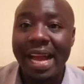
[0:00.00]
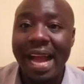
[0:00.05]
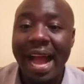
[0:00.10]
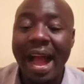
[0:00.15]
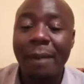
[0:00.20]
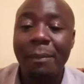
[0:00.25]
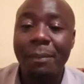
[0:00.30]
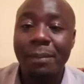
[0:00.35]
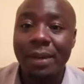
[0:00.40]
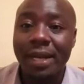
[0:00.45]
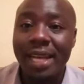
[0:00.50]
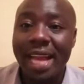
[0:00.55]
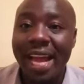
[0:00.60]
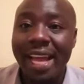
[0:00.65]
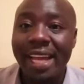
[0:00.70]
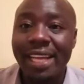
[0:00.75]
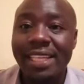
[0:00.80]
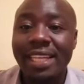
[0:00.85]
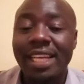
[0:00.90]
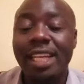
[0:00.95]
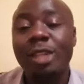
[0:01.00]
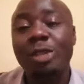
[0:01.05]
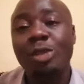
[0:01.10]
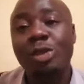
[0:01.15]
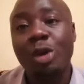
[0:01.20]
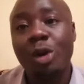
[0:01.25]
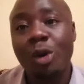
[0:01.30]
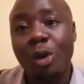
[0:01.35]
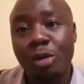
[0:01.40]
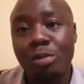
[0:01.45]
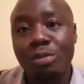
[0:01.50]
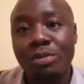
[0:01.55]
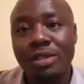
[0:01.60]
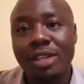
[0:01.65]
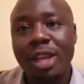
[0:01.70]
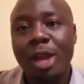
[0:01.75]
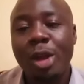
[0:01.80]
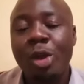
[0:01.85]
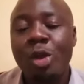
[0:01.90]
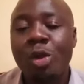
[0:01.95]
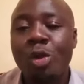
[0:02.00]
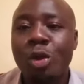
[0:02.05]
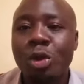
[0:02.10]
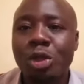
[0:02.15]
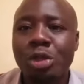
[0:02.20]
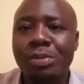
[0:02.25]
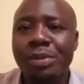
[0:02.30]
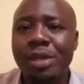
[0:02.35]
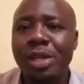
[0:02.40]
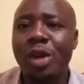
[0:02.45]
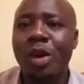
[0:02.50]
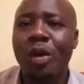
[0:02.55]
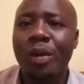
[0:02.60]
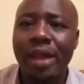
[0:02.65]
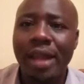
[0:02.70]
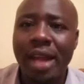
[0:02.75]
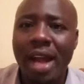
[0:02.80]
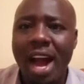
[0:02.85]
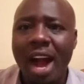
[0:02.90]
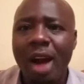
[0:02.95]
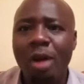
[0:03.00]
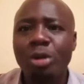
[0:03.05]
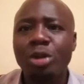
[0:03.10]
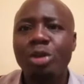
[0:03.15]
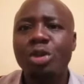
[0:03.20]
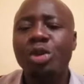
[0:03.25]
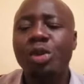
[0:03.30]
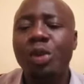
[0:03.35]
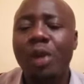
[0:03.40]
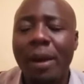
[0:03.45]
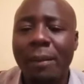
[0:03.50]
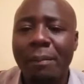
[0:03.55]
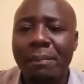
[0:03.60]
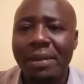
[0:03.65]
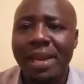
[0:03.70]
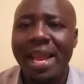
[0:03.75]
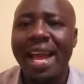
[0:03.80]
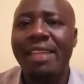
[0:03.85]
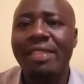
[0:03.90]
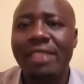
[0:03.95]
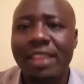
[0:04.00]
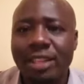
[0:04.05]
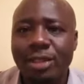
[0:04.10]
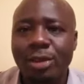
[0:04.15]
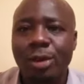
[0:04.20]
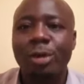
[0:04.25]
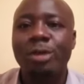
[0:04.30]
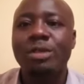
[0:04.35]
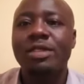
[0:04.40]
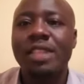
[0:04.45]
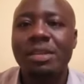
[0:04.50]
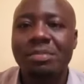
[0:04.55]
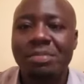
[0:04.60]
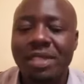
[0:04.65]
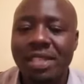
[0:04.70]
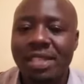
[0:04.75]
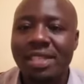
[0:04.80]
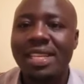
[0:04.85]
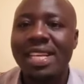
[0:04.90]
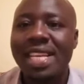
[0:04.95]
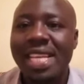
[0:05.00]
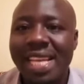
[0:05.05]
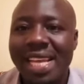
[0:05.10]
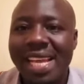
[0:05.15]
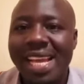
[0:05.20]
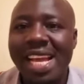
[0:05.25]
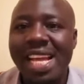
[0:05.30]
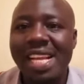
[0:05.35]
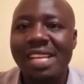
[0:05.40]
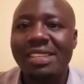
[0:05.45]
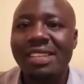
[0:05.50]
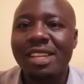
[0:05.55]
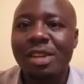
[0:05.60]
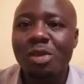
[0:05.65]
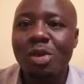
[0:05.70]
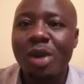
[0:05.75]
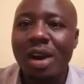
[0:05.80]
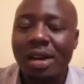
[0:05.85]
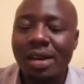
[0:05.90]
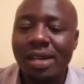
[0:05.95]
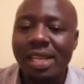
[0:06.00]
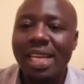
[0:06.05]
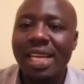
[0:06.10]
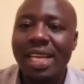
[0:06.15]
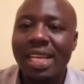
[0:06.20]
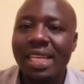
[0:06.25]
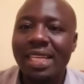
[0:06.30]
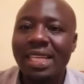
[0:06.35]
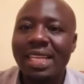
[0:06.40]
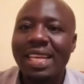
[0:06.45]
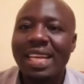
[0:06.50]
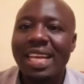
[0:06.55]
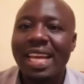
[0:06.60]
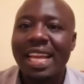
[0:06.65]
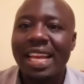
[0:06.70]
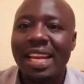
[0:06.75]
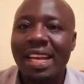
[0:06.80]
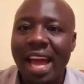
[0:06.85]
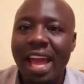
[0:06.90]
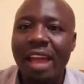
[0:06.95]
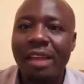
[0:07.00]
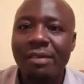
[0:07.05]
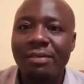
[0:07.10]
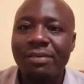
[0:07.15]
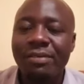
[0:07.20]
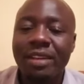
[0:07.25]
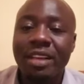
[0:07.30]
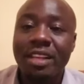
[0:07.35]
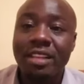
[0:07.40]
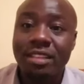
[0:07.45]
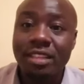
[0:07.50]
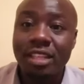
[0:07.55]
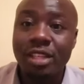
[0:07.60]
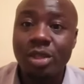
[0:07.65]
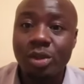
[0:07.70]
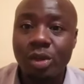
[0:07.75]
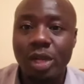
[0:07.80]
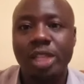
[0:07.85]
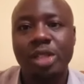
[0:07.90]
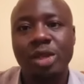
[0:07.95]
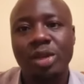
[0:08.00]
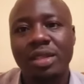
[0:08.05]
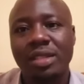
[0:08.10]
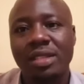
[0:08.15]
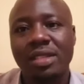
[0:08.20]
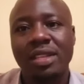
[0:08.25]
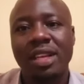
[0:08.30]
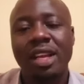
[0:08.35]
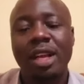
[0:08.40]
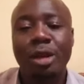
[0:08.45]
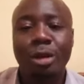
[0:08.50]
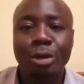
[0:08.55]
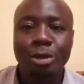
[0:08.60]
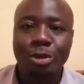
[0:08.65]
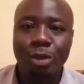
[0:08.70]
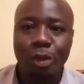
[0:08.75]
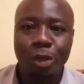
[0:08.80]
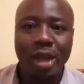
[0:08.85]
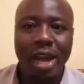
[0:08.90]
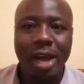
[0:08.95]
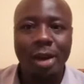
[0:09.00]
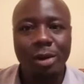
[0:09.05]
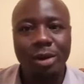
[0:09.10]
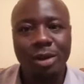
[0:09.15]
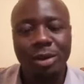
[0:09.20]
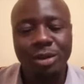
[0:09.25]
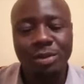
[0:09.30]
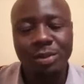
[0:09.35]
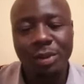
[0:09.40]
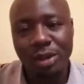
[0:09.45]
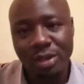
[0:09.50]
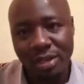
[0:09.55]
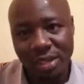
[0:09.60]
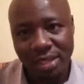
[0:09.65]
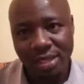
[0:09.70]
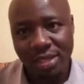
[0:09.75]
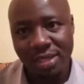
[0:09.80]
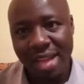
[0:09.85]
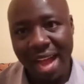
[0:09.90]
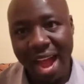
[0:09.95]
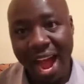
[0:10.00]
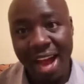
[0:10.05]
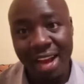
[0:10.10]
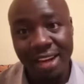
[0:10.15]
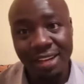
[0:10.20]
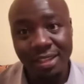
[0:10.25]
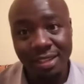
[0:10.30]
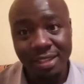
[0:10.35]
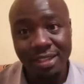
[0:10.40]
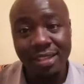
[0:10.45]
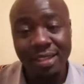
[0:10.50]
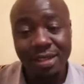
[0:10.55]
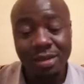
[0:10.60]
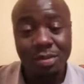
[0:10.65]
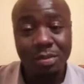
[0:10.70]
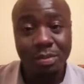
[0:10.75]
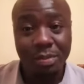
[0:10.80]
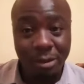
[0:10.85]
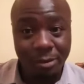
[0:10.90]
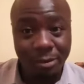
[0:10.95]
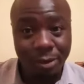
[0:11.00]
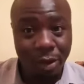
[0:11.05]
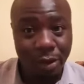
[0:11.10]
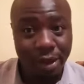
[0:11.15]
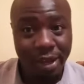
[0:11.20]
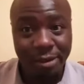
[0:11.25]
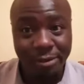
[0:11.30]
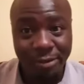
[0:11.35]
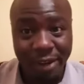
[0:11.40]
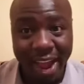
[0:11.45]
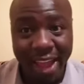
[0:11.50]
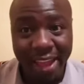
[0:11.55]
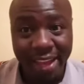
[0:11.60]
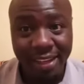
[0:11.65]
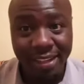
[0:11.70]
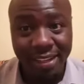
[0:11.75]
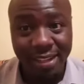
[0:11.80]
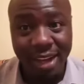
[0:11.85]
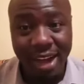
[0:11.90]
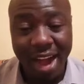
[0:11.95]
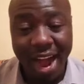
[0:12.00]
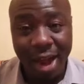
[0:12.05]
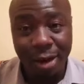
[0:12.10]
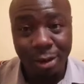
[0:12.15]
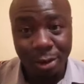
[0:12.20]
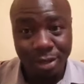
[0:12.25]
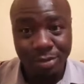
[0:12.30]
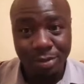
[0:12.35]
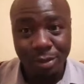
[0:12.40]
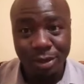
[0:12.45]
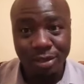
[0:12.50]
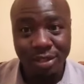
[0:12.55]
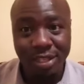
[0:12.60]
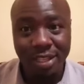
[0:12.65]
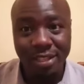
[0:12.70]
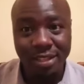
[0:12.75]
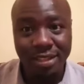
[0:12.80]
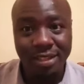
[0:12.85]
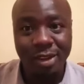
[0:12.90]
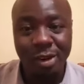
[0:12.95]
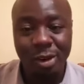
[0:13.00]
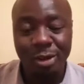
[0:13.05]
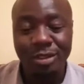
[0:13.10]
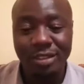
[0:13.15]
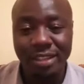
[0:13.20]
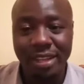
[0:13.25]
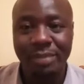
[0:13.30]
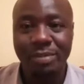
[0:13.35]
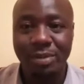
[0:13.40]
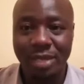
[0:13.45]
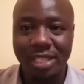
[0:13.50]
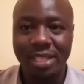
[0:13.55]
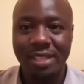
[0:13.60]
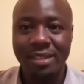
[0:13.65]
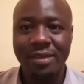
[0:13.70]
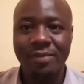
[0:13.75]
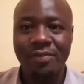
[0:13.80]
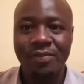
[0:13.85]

applied at your homes. You should be knowing how do you apply these concepts in your real life situations. So we are on osmosis. And before we define an osmosis concept,